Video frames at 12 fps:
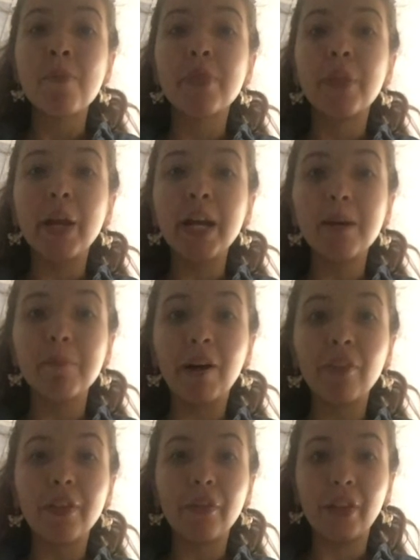think
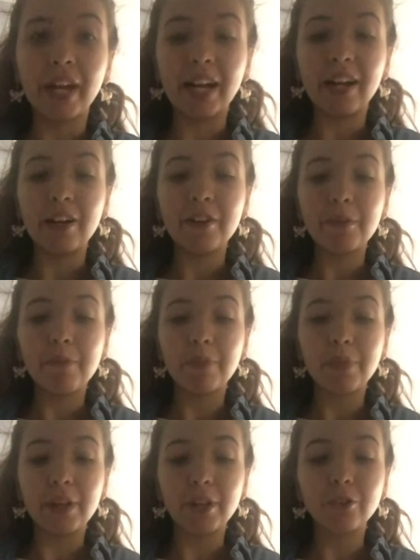about the land
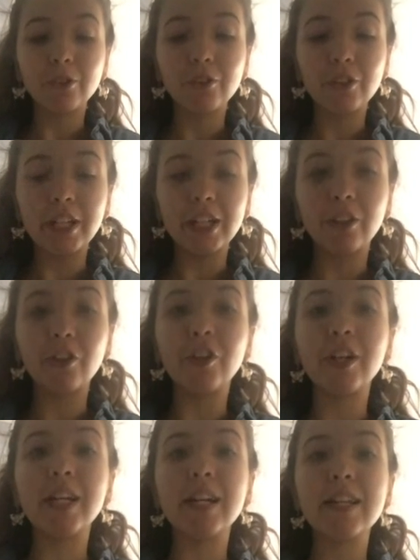that grew the
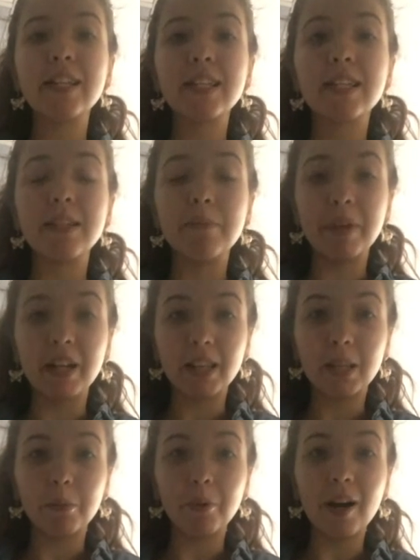ingredients to make
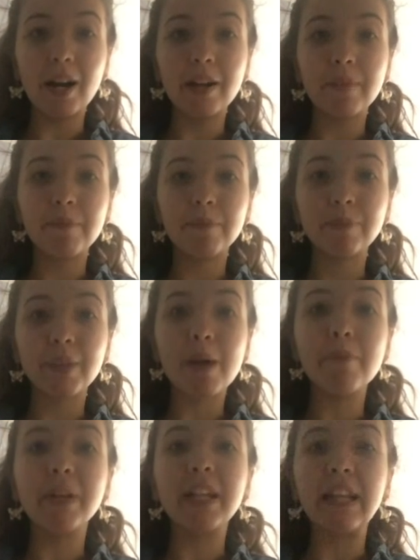the bread
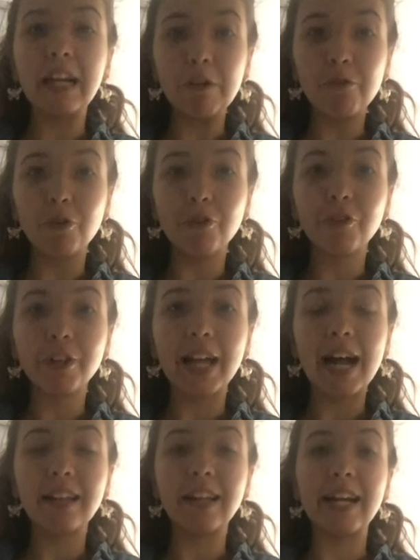and be thankful for
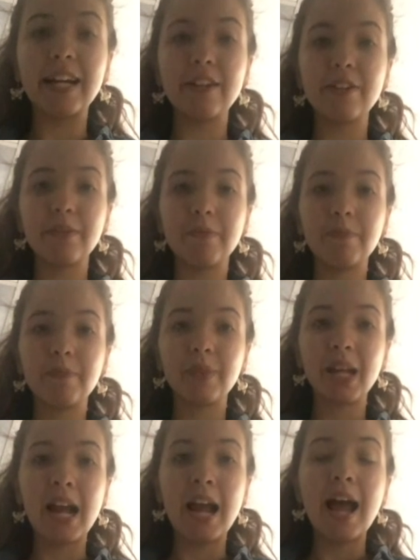that land.
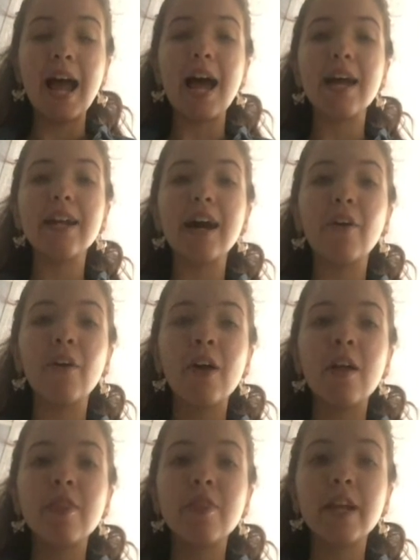And now
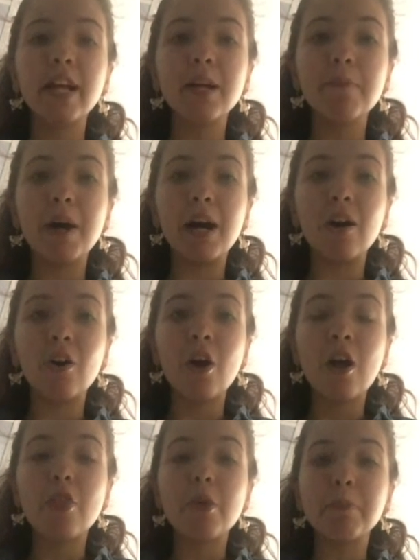think about
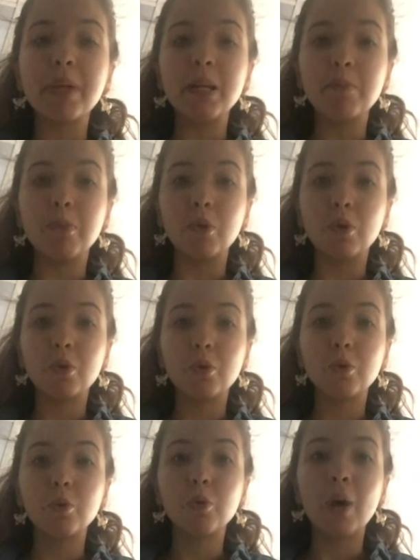the people
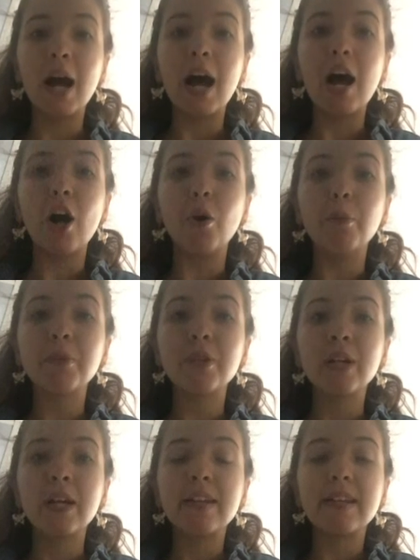who helped
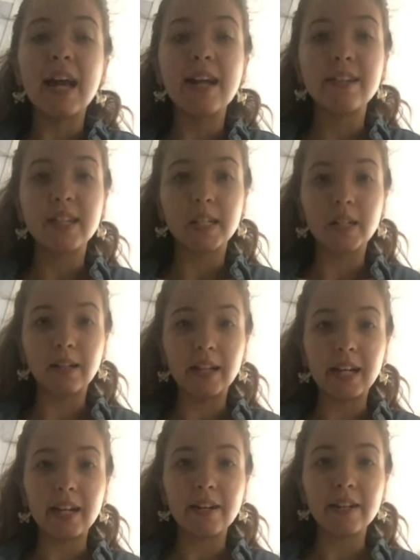tend to the
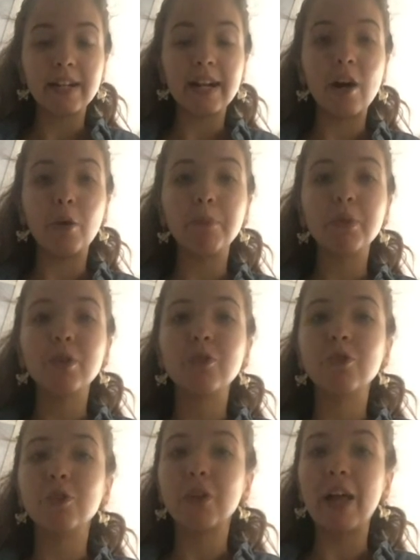land and helped
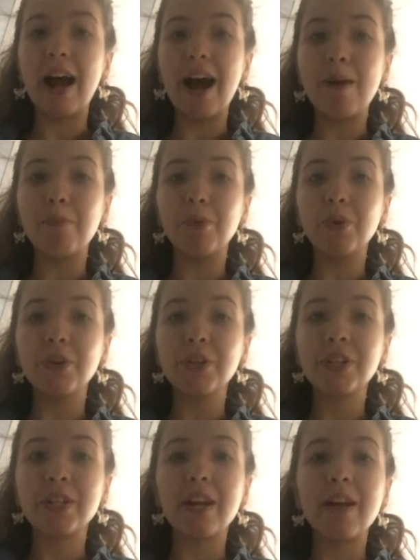grew the
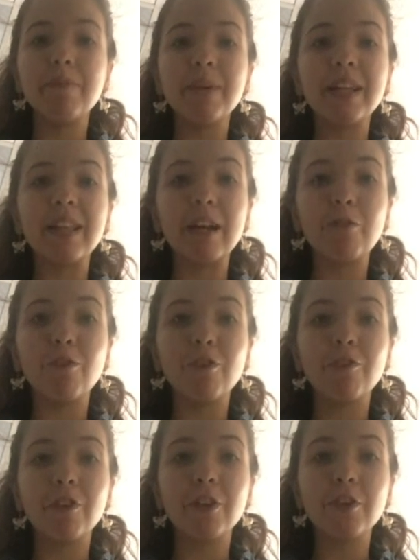apples and be thankful
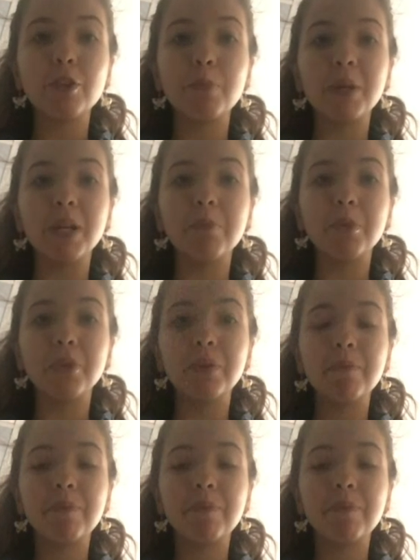for those people.